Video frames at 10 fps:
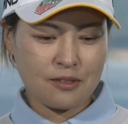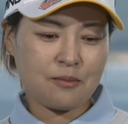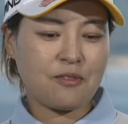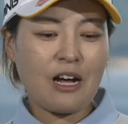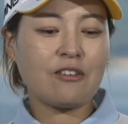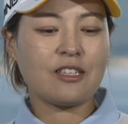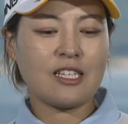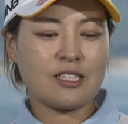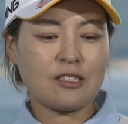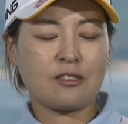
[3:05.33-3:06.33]
the
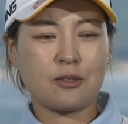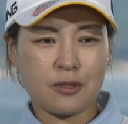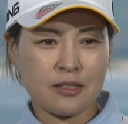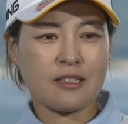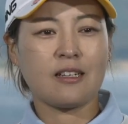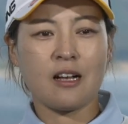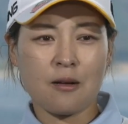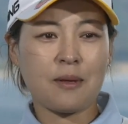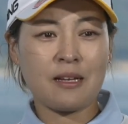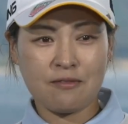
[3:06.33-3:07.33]
foundation growing
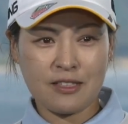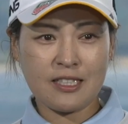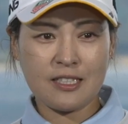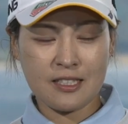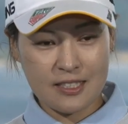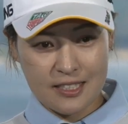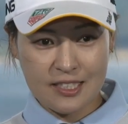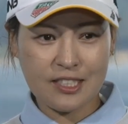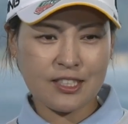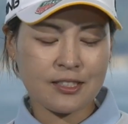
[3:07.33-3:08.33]
up every
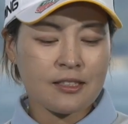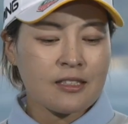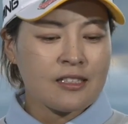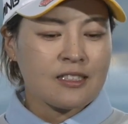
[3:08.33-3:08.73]
year.